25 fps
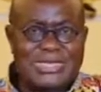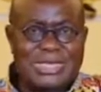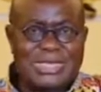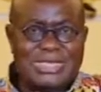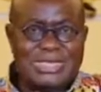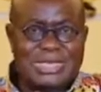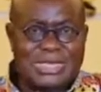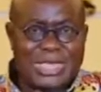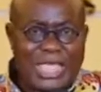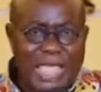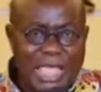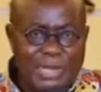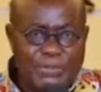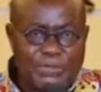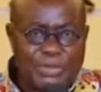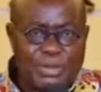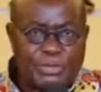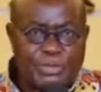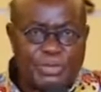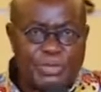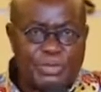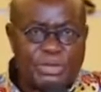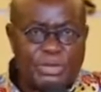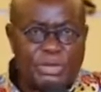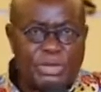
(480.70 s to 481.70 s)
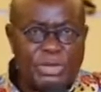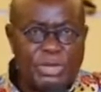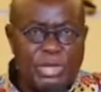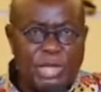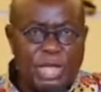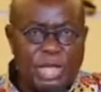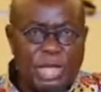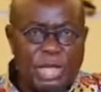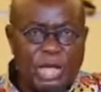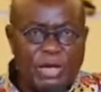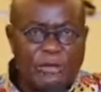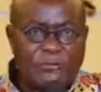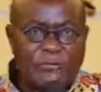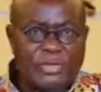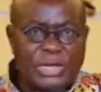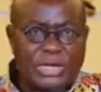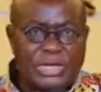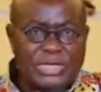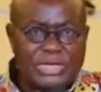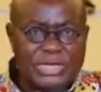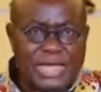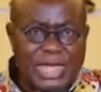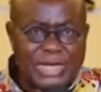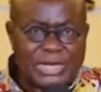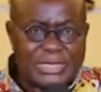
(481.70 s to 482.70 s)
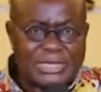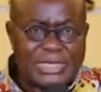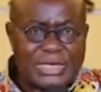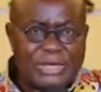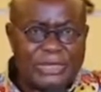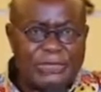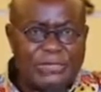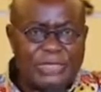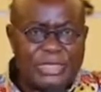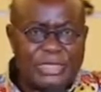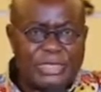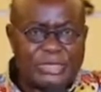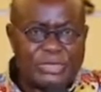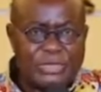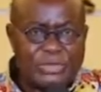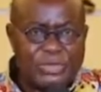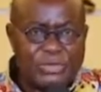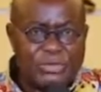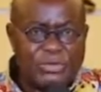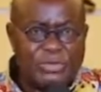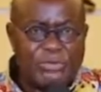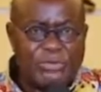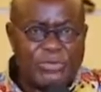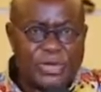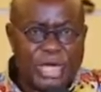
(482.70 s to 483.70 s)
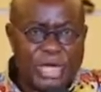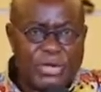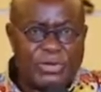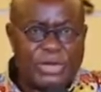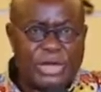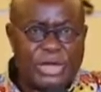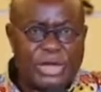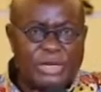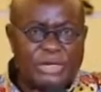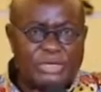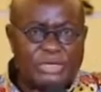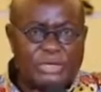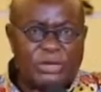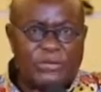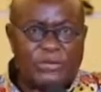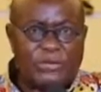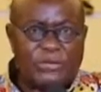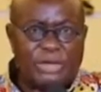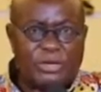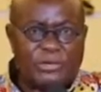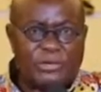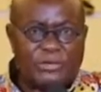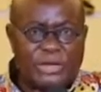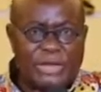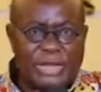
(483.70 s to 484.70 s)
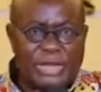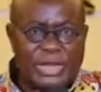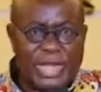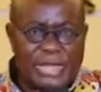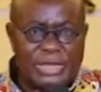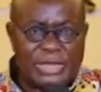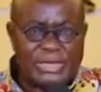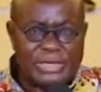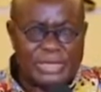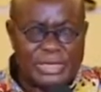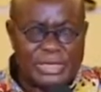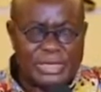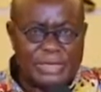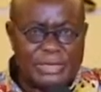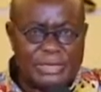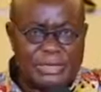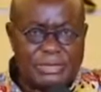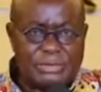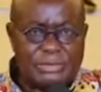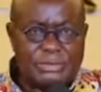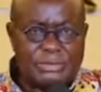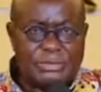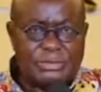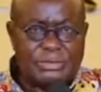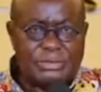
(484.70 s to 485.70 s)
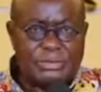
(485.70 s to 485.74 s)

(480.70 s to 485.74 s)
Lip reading: it is capable of detecting this new variant of COVID-19,